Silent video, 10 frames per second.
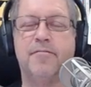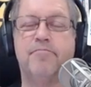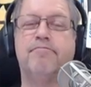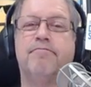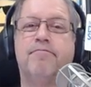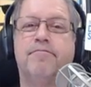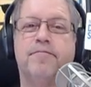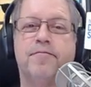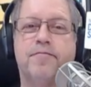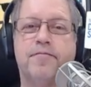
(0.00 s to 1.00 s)

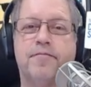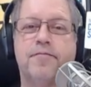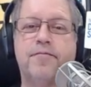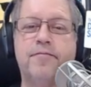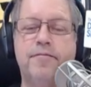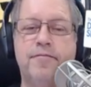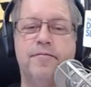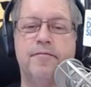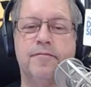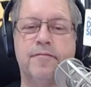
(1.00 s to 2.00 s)

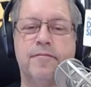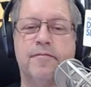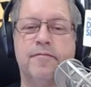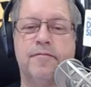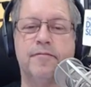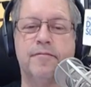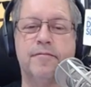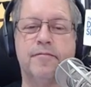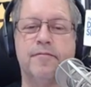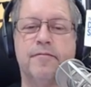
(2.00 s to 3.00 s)

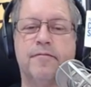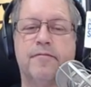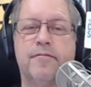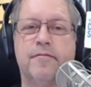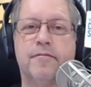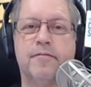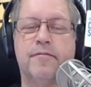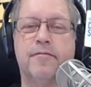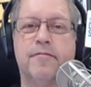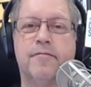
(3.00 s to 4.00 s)

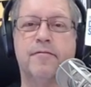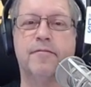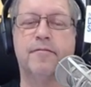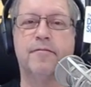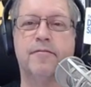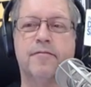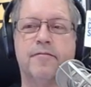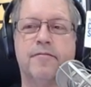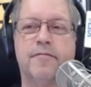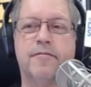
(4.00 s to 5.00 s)

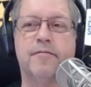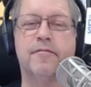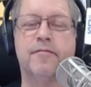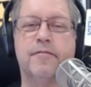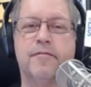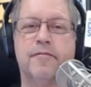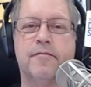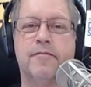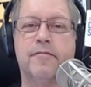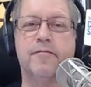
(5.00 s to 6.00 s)

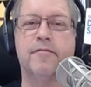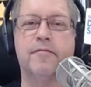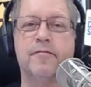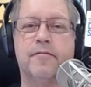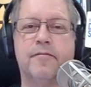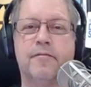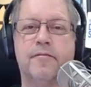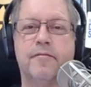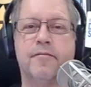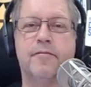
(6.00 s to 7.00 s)

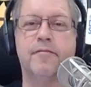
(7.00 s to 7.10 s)
This person isn't speaking.